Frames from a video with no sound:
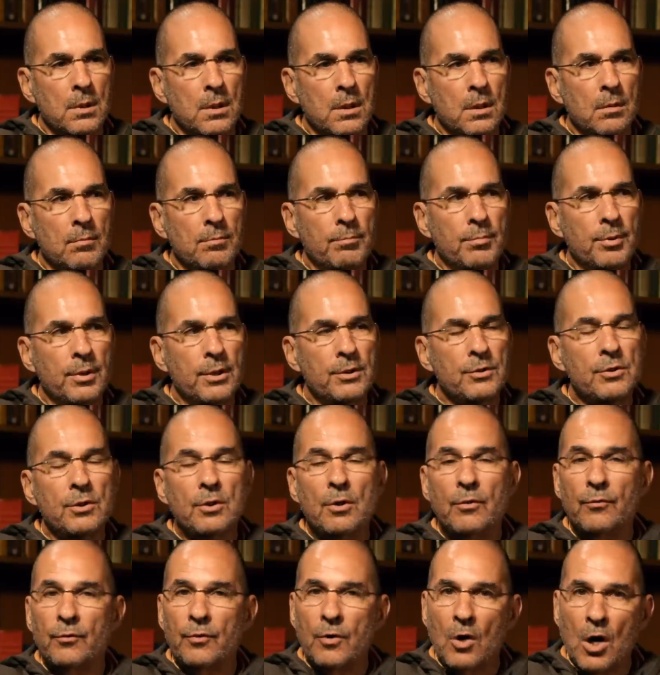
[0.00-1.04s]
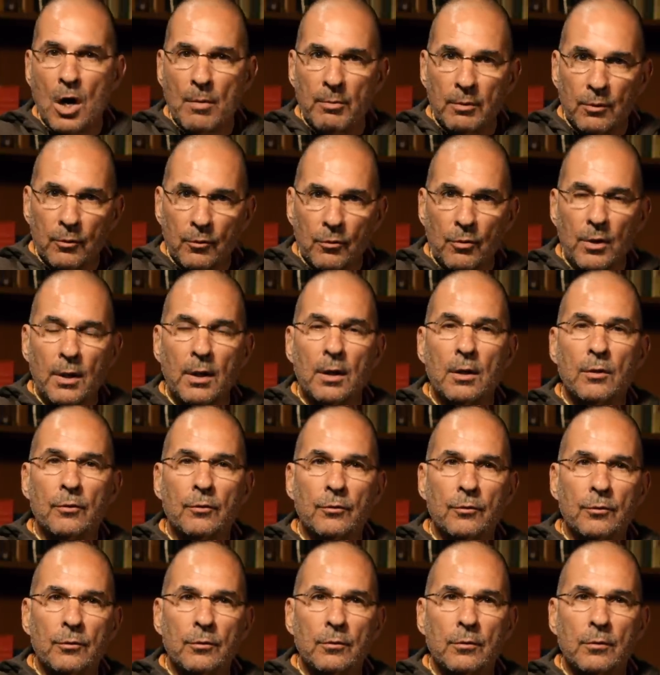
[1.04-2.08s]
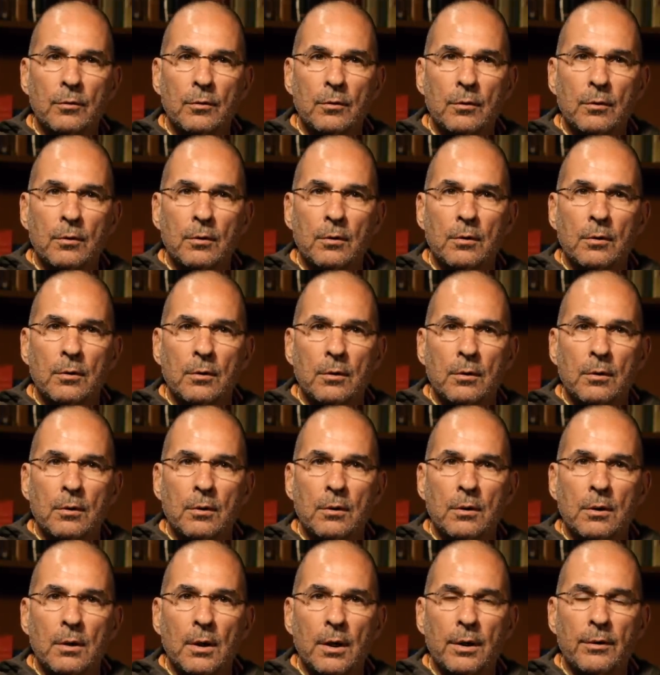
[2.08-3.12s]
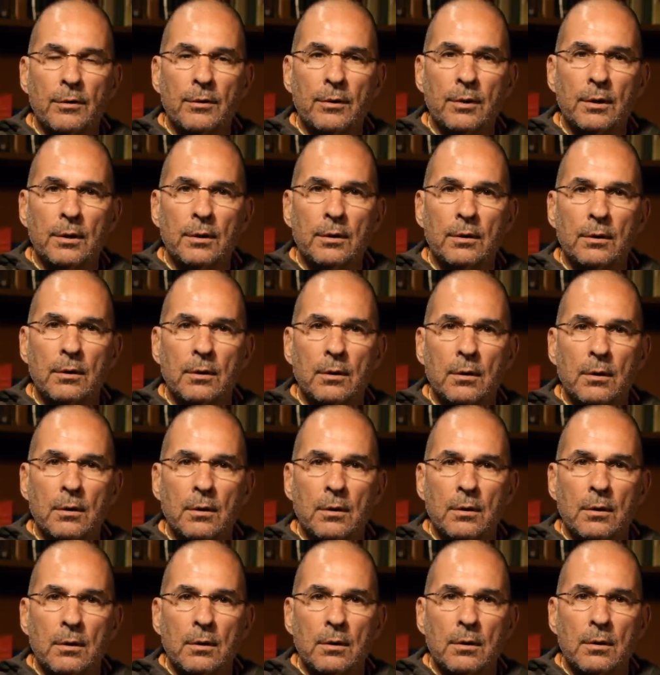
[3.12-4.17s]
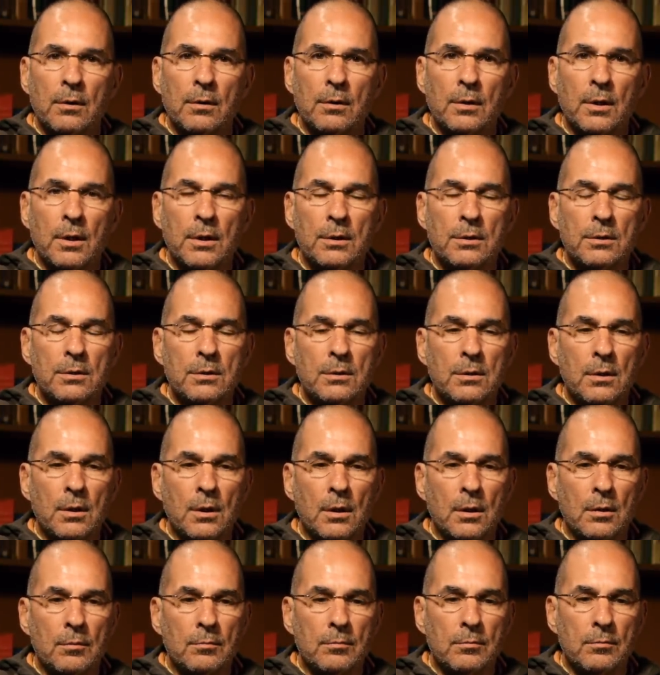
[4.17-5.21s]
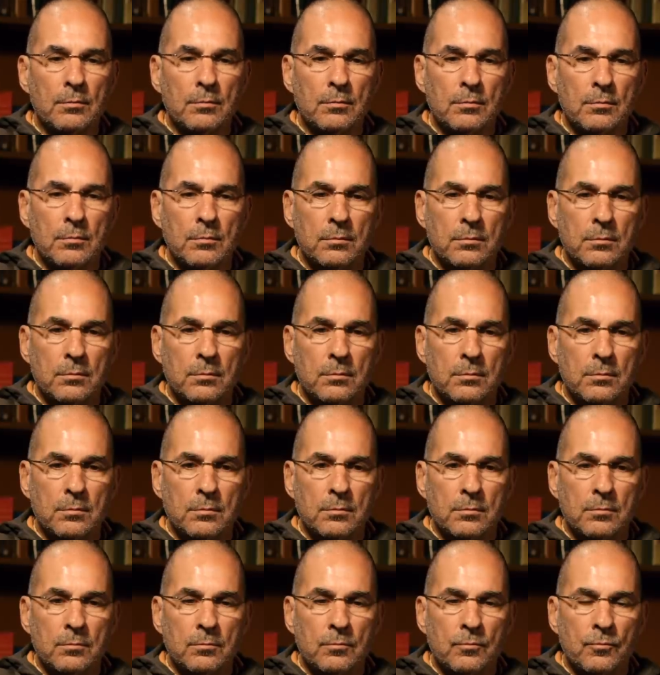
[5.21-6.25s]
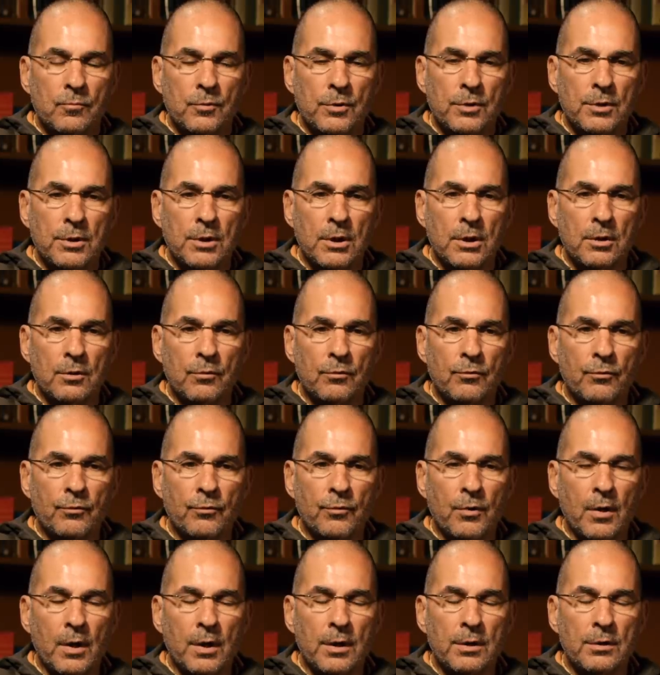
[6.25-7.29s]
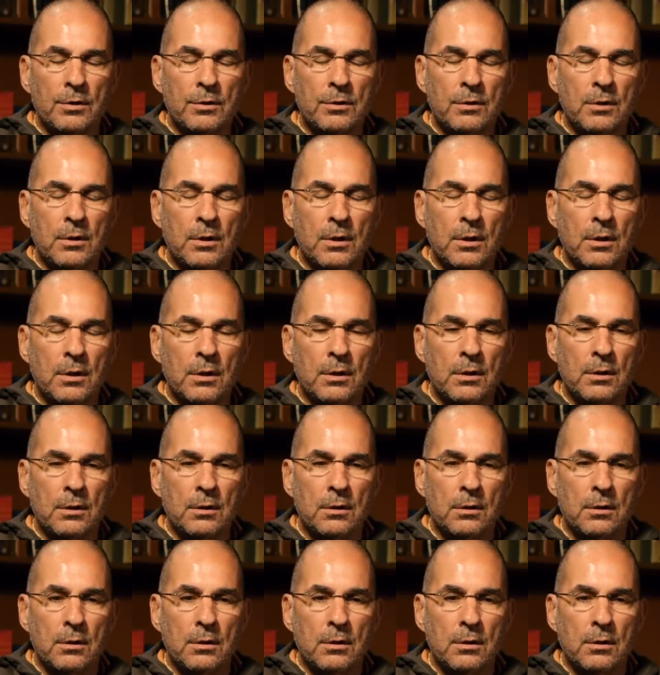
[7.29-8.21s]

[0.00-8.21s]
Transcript: embrace enough common ground, I think, that we can find a